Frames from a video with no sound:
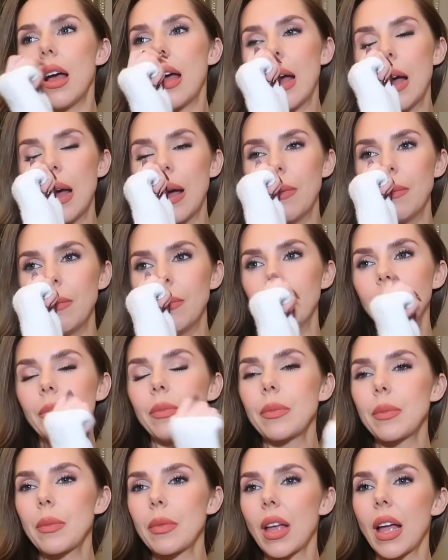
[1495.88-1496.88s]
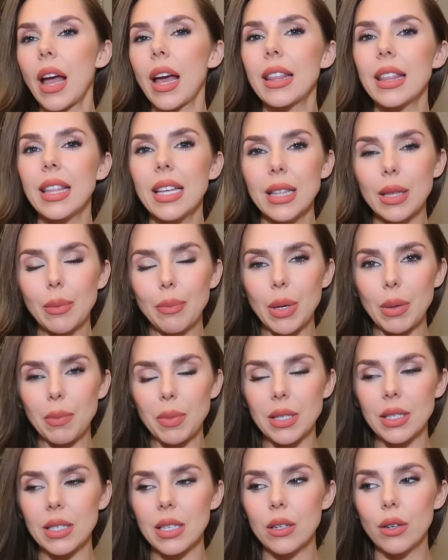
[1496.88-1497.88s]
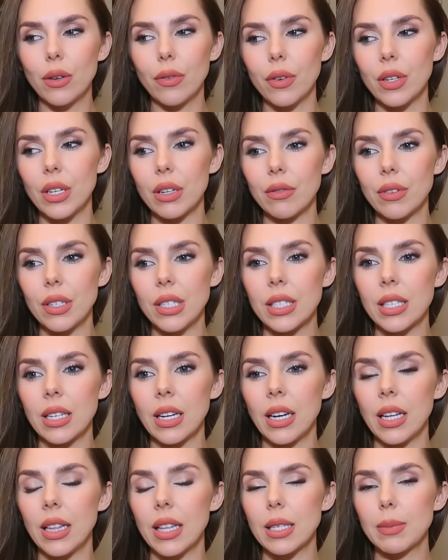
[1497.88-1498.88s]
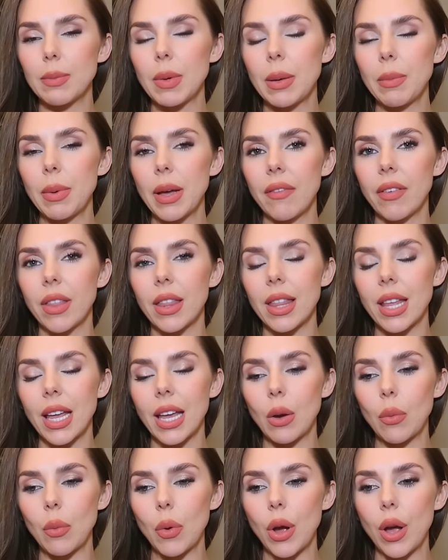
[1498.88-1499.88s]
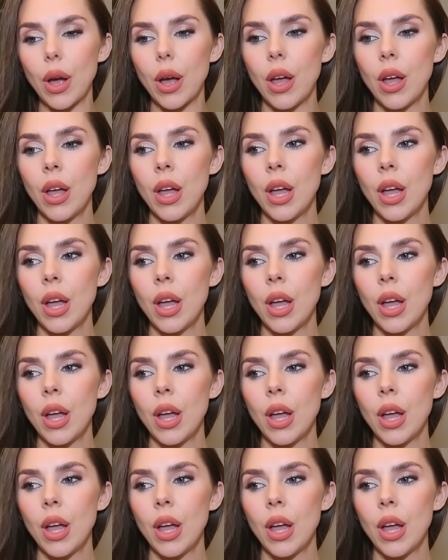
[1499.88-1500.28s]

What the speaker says: I think the BBC covered it recently, there's been a bit of a thing where